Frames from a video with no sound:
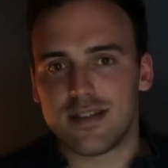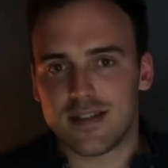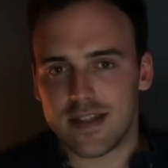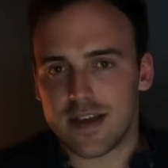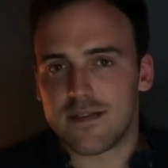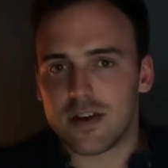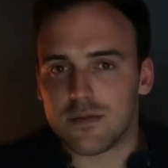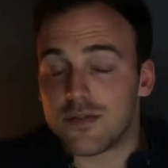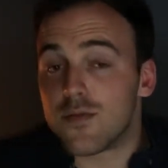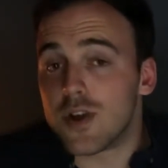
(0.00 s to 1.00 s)
that they felt it
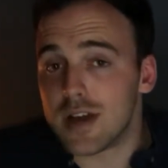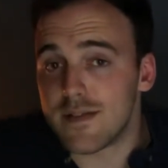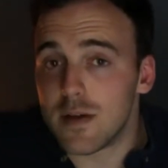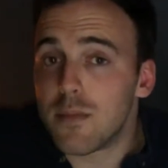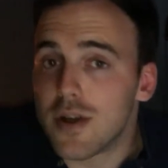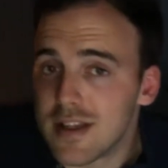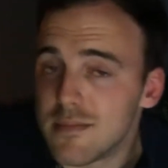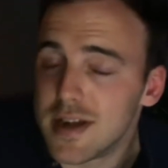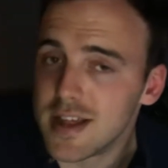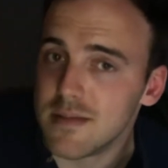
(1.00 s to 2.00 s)
was wrong if they had pocketed the
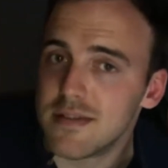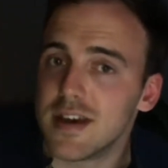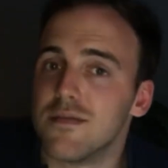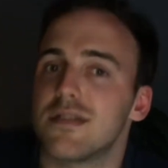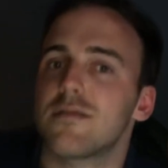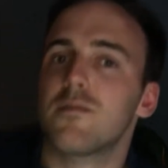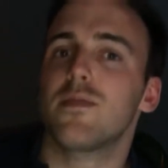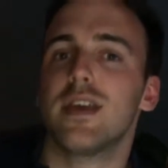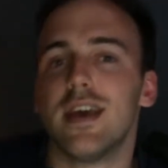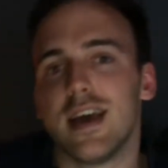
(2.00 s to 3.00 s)
money themselves.
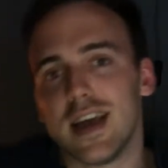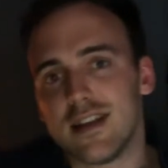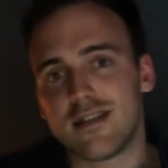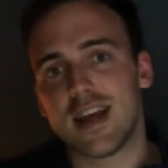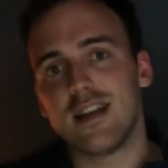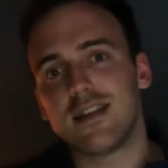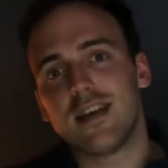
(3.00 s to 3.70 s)
Instead,